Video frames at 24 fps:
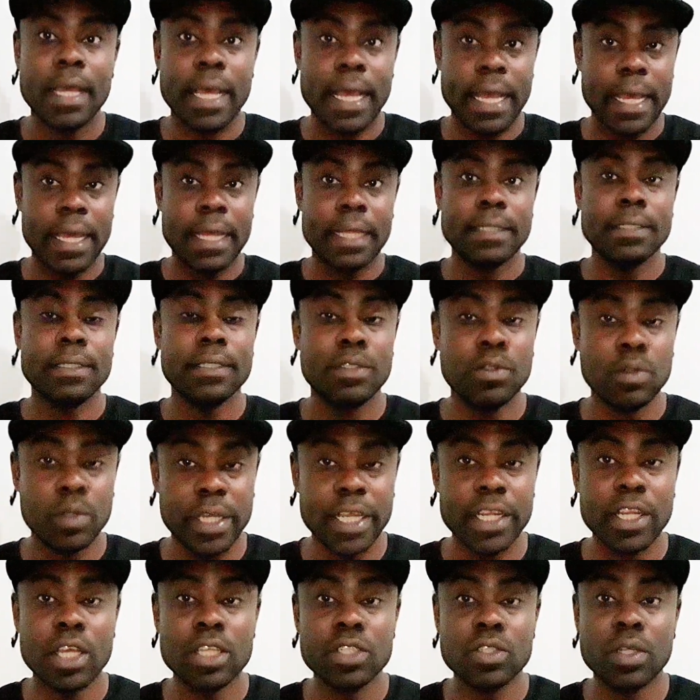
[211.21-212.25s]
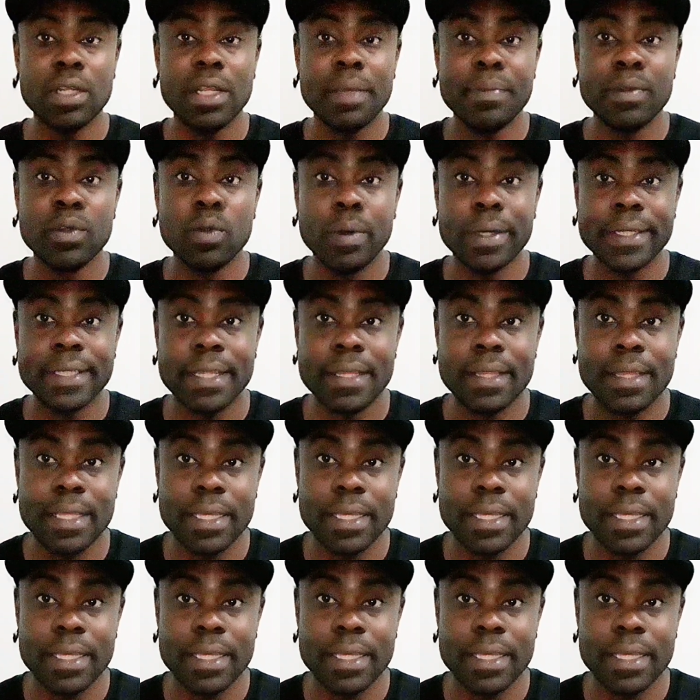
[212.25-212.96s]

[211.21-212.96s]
And you can also let me know what you